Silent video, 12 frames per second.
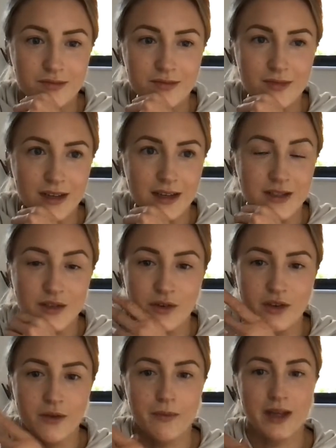I guess,
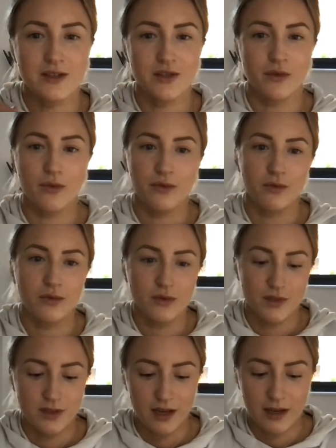your mental thoughts.